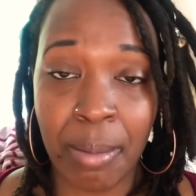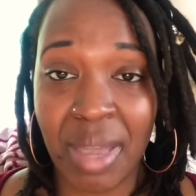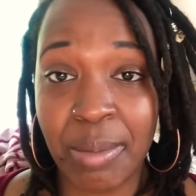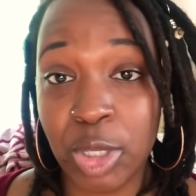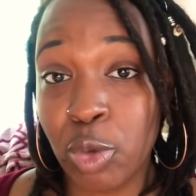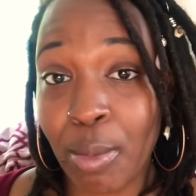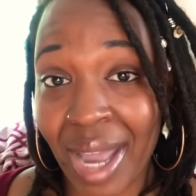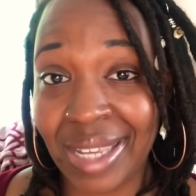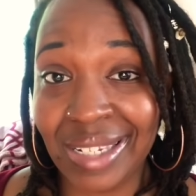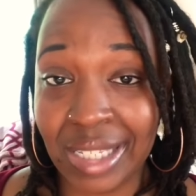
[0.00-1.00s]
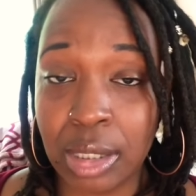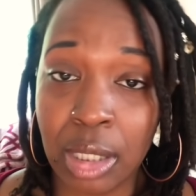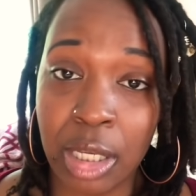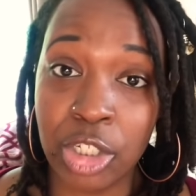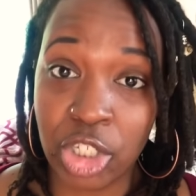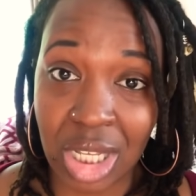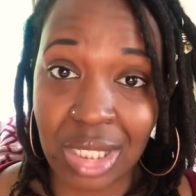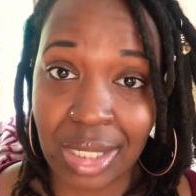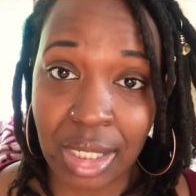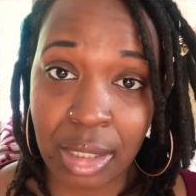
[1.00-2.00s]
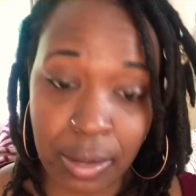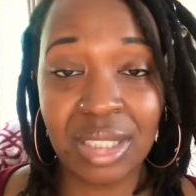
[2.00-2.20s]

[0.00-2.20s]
Maybe you might need to adjust it.